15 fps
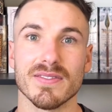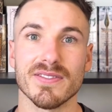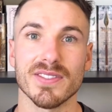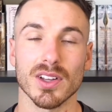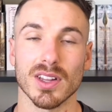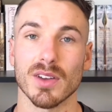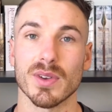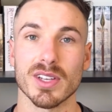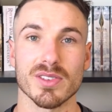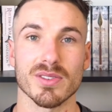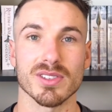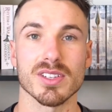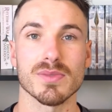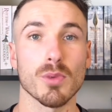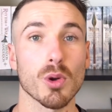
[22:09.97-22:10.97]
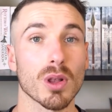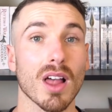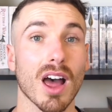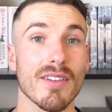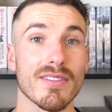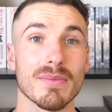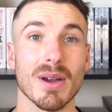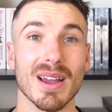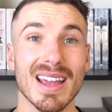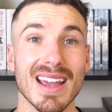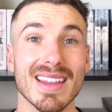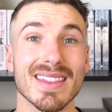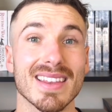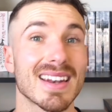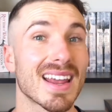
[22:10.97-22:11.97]
feel like Westeros is more alive in my
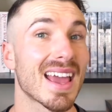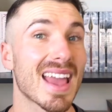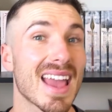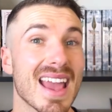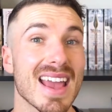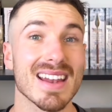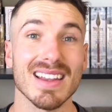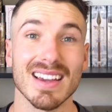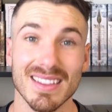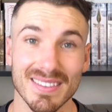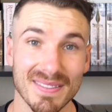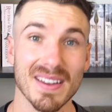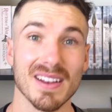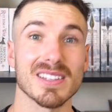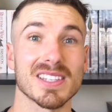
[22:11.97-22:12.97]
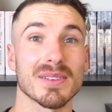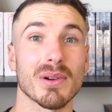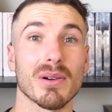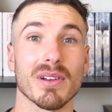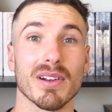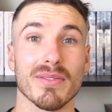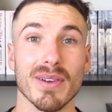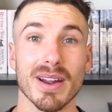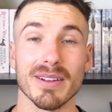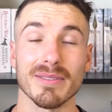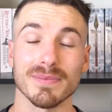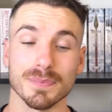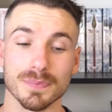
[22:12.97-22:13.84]
head than any other fantasy world I've read.